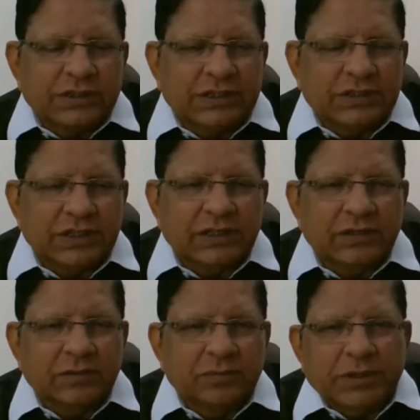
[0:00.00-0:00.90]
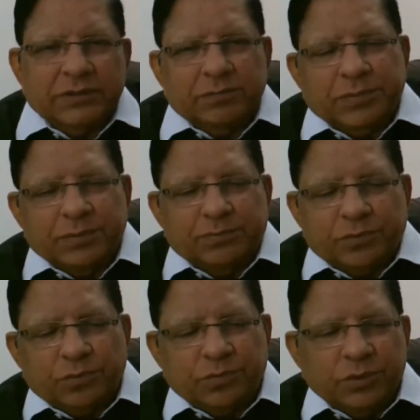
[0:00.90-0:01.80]
suggestion, but
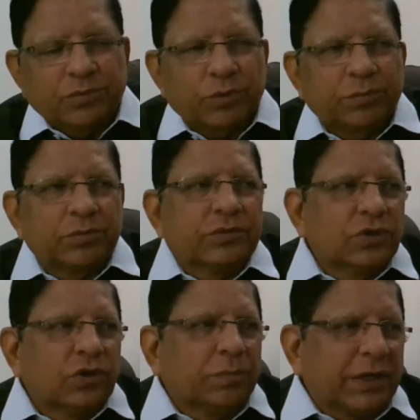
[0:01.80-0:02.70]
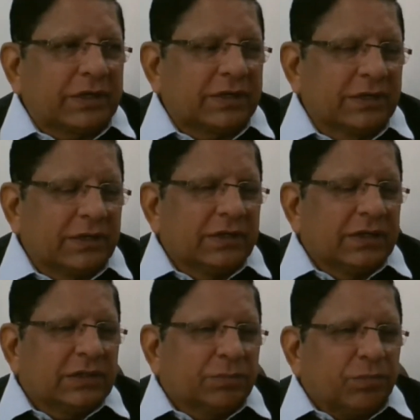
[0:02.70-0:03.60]
but
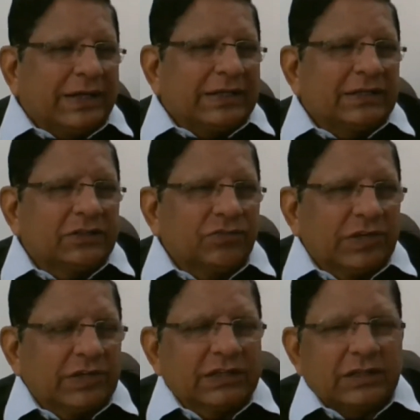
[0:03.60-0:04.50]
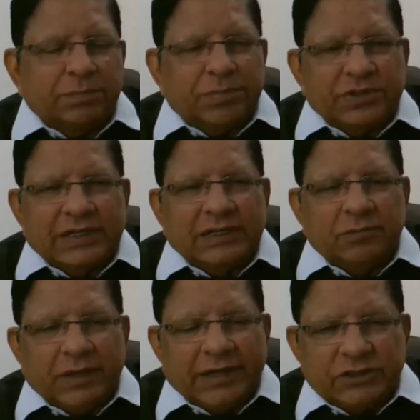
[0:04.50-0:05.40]
the point is whether the present
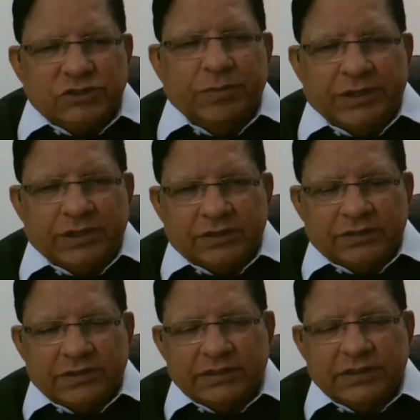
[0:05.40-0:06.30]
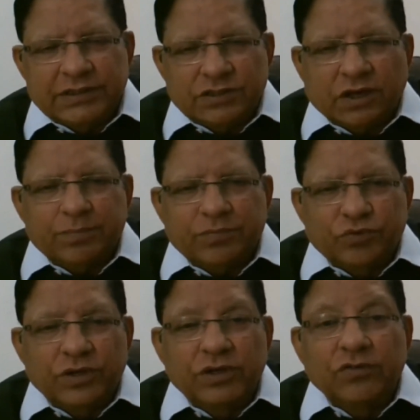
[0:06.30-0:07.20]
management at the top
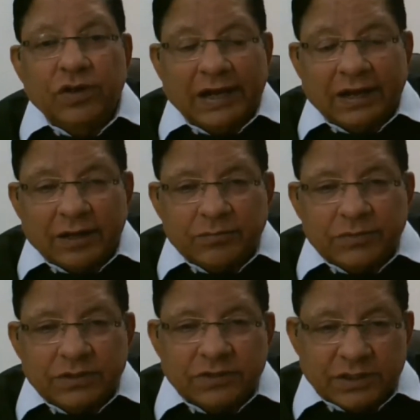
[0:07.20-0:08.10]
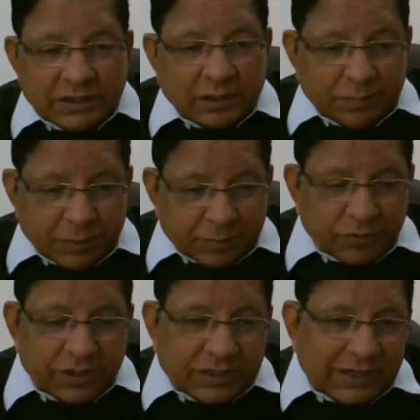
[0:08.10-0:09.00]
would welcome the senior people
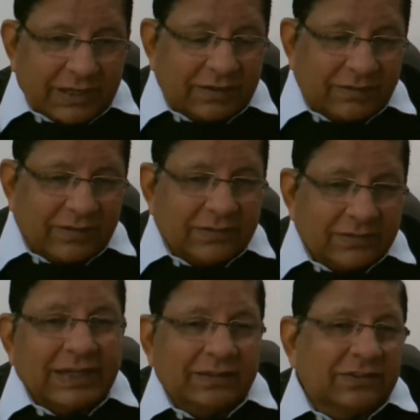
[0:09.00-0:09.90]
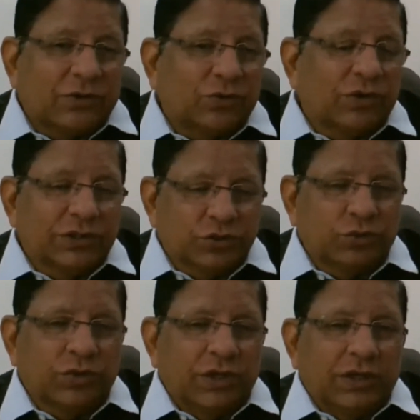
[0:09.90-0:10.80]
retired. That is the whole
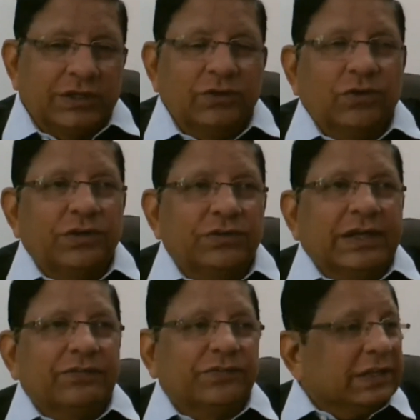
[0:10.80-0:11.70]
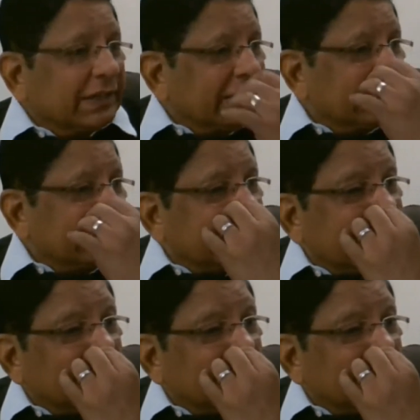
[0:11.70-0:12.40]
issue. If they think that they